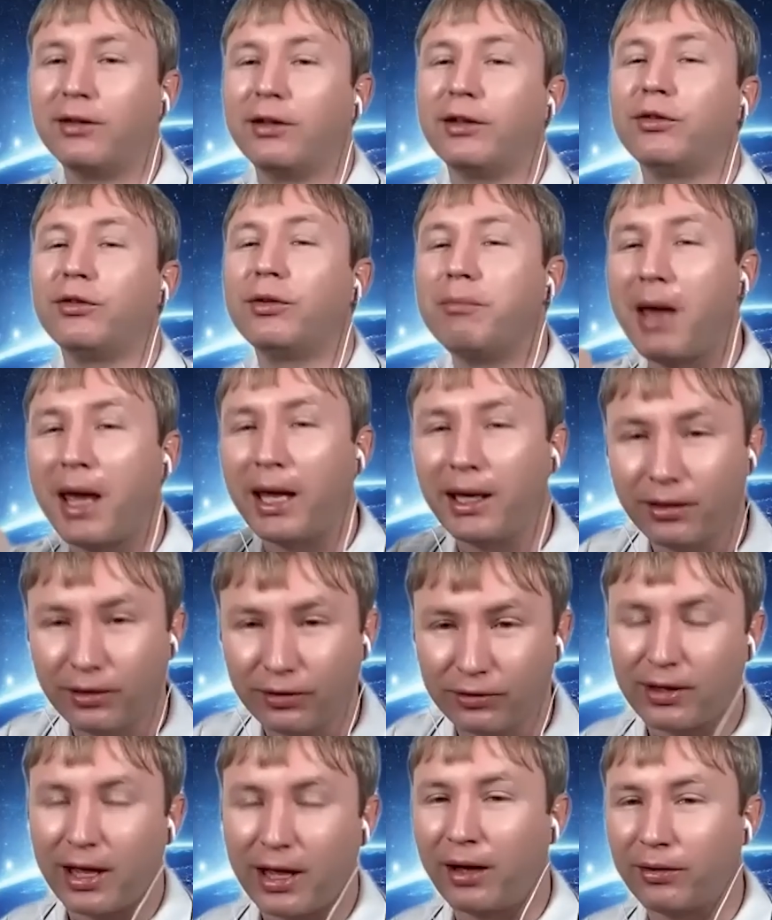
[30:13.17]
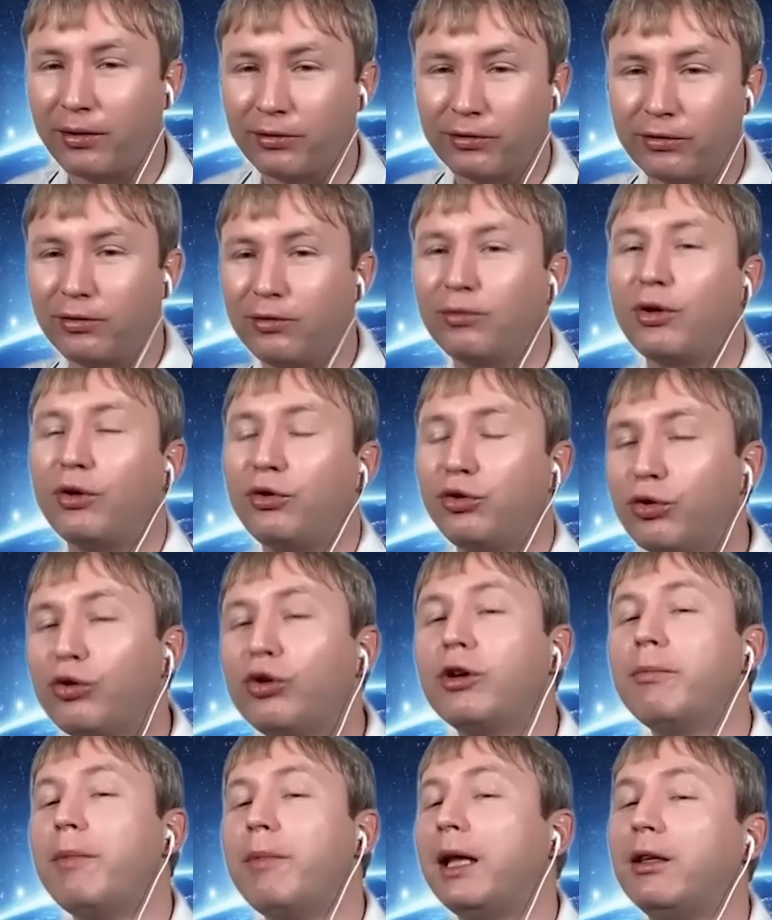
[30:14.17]
Like you can make the sounds. You could you
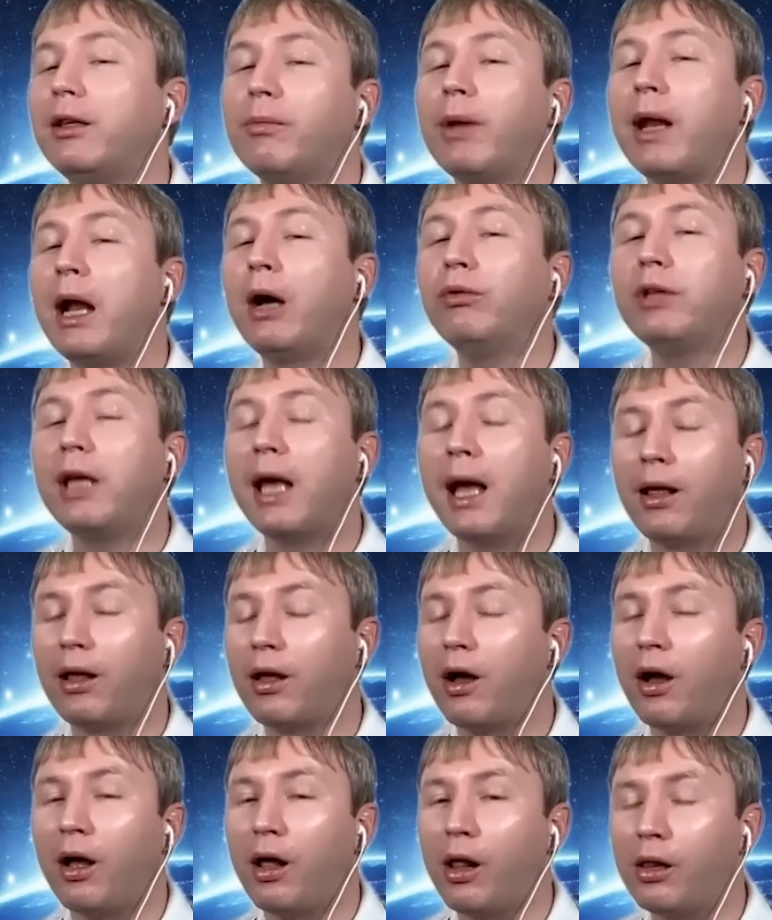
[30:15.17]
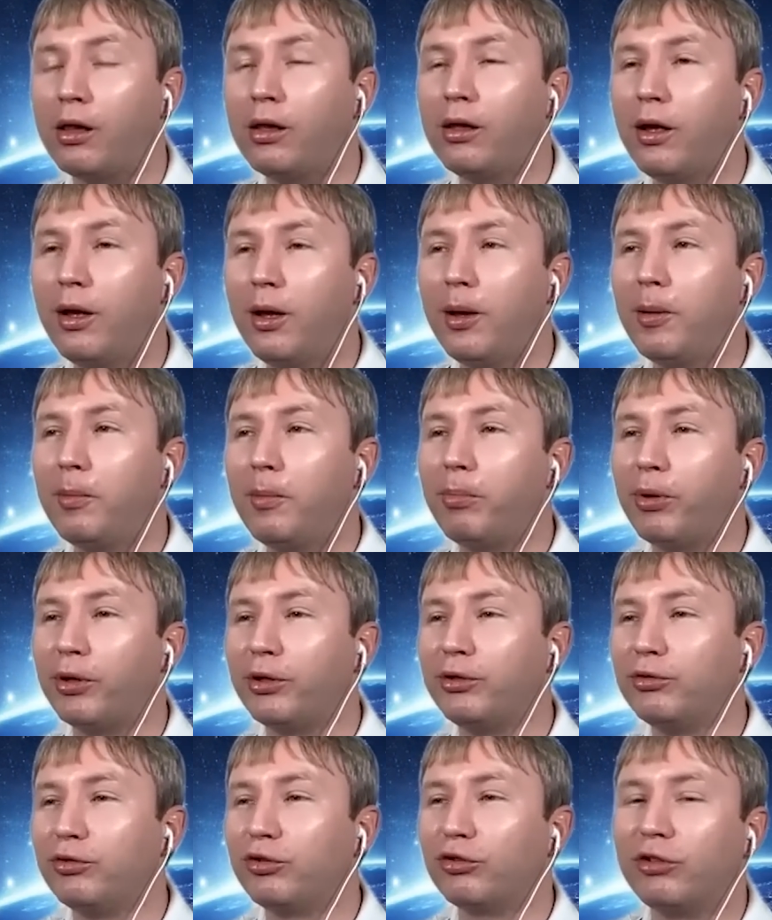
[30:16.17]
could have made them without the alcohol, but
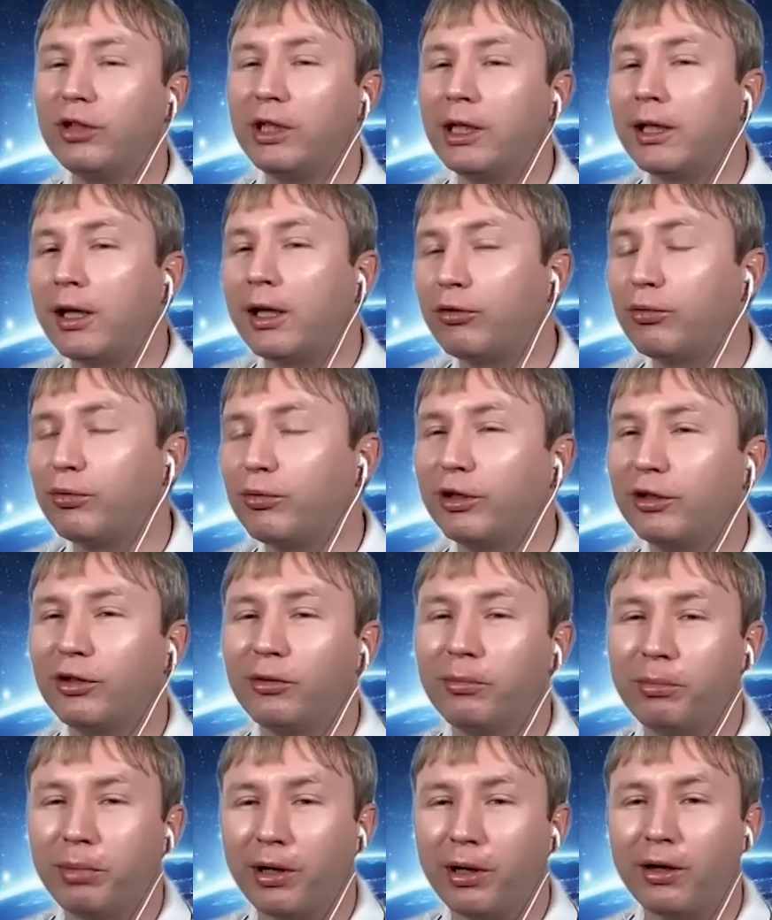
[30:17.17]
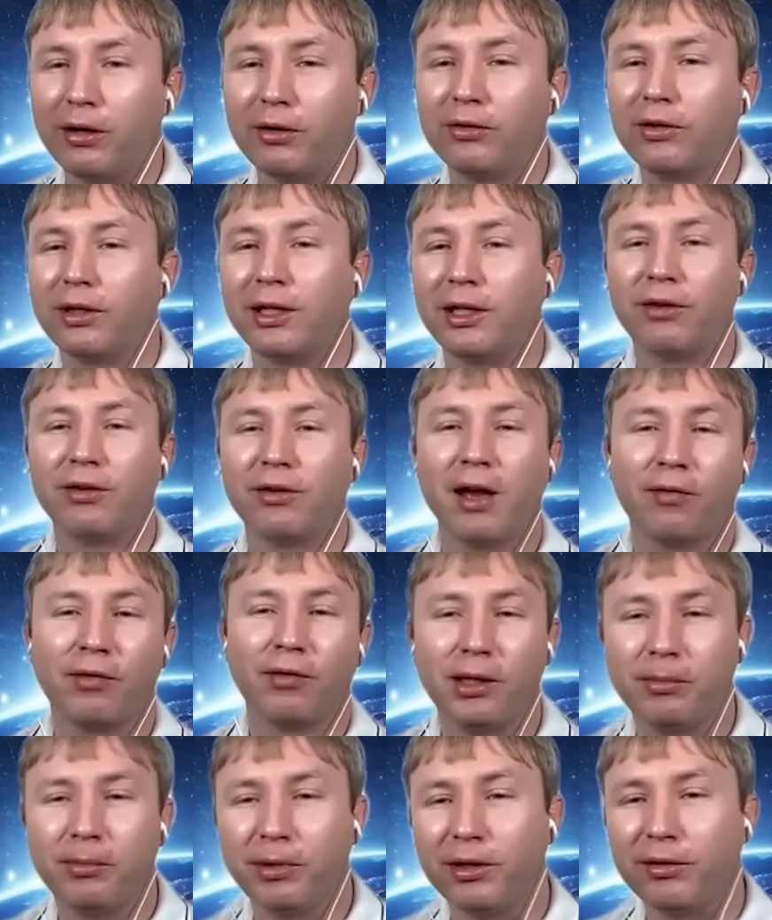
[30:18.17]
you just needed those one or two beers, and now you have a
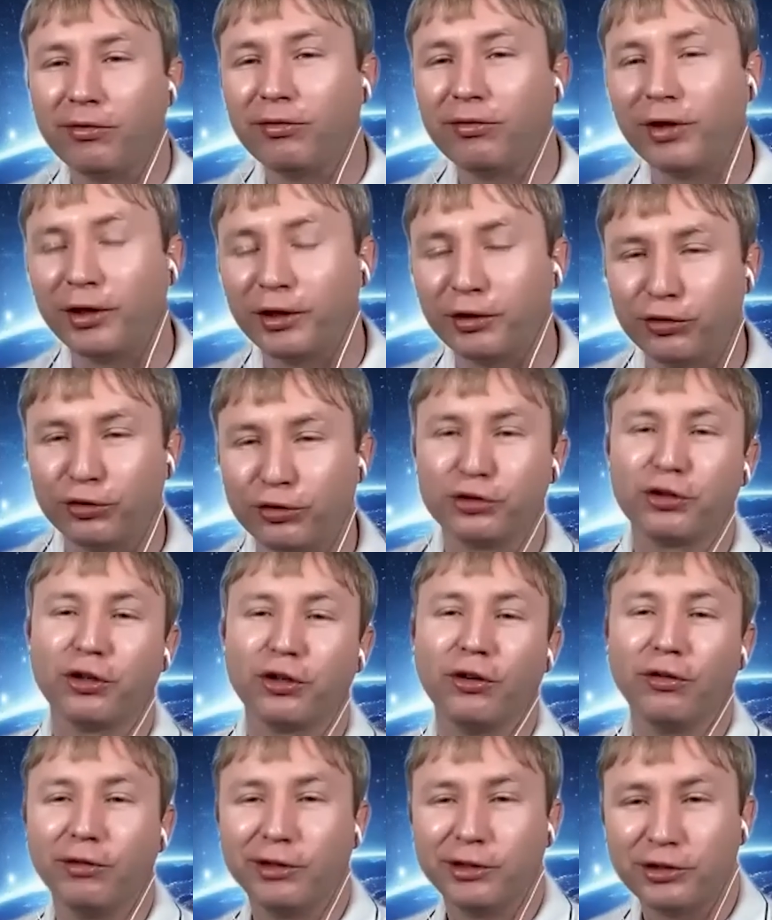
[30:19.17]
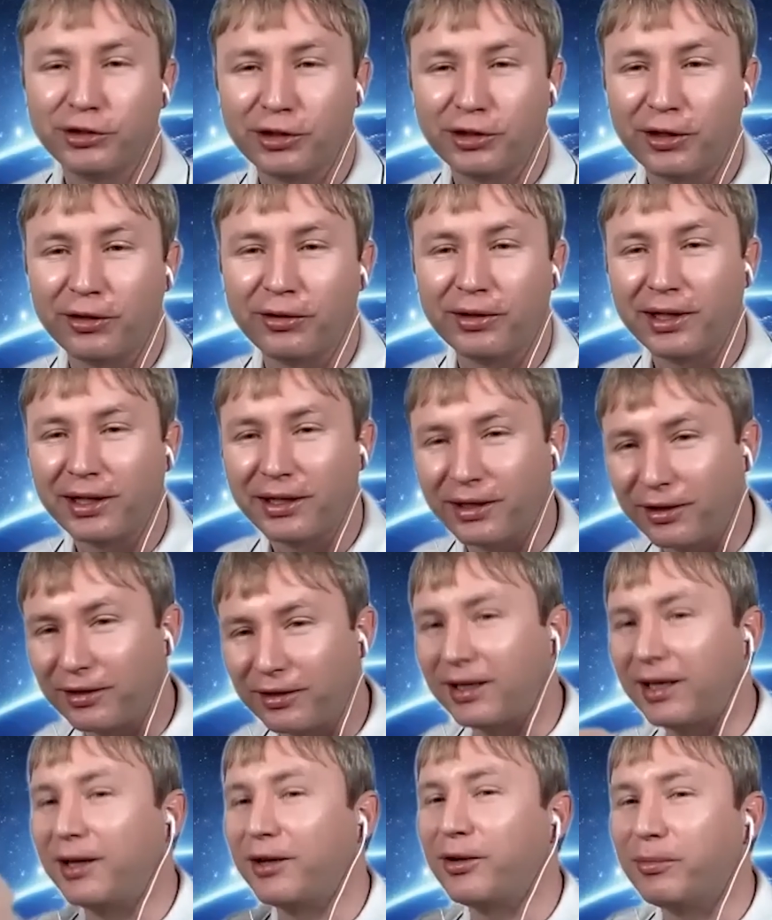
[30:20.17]
little bit of like Dutch courage, you know. And then it,
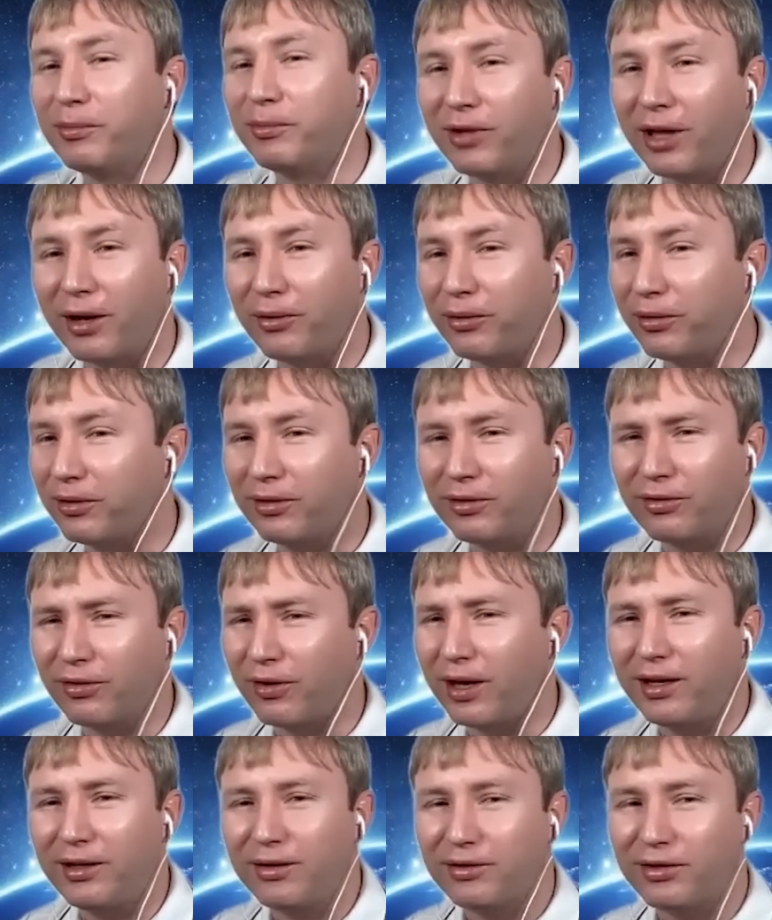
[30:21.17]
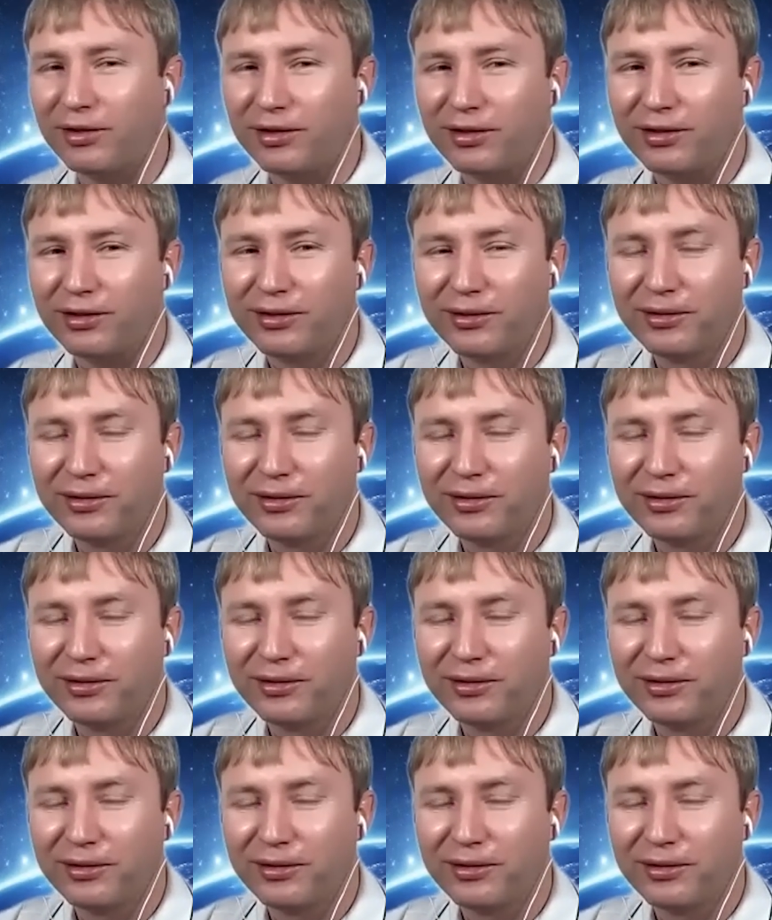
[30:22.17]
then it comes out. It's crazy.